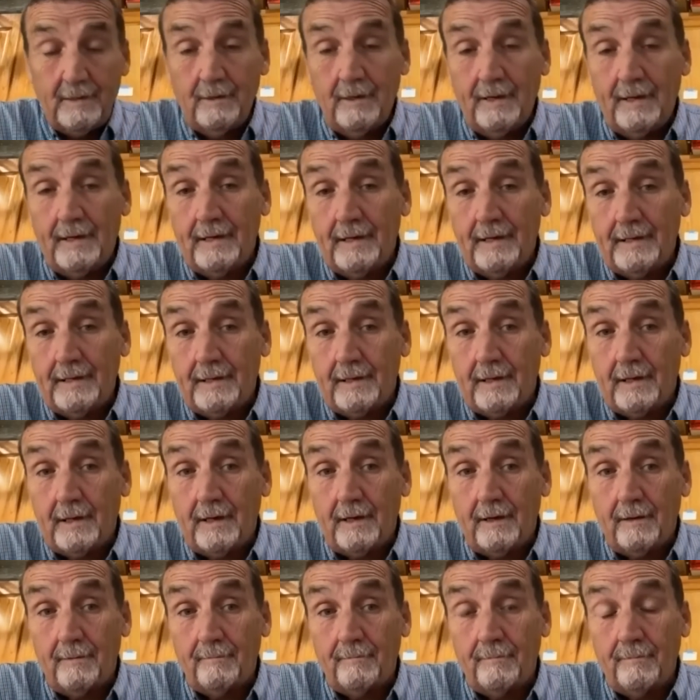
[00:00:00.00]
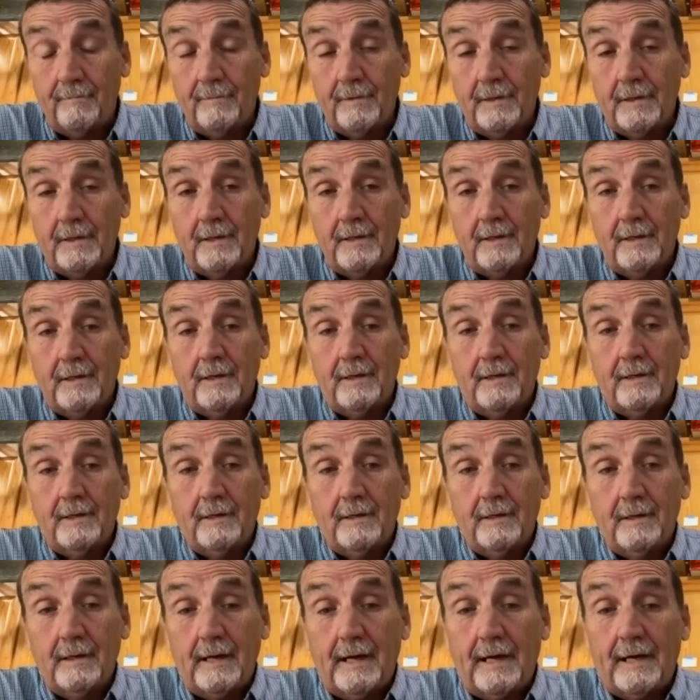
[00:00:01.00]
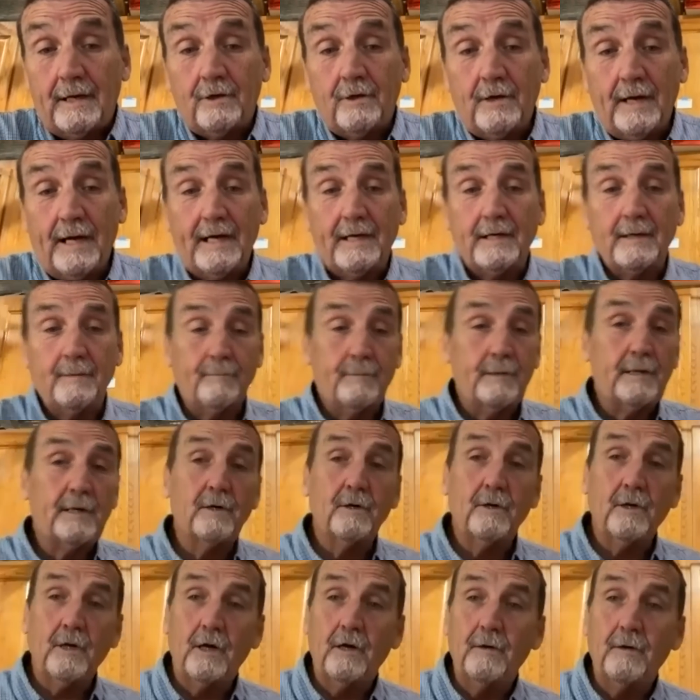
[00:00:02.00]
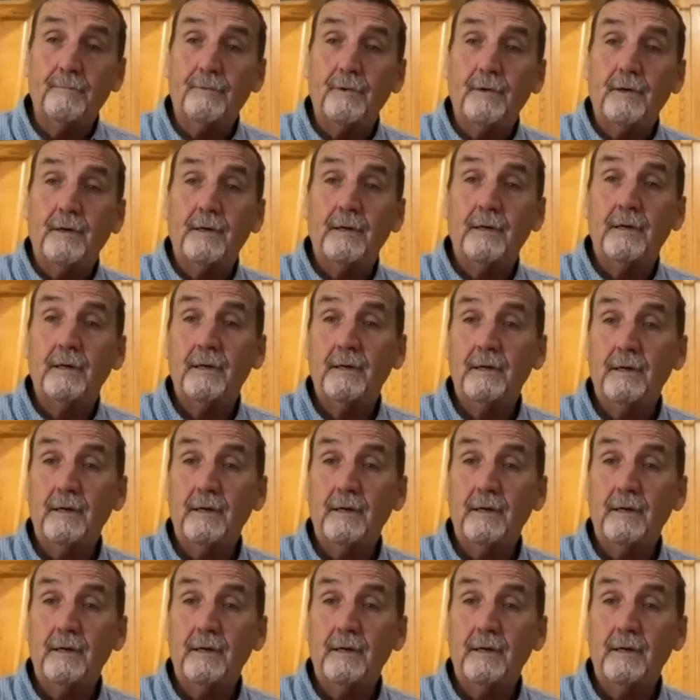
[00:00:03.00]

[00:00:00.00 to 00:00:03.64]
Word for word: and um, I cracked the barrel open.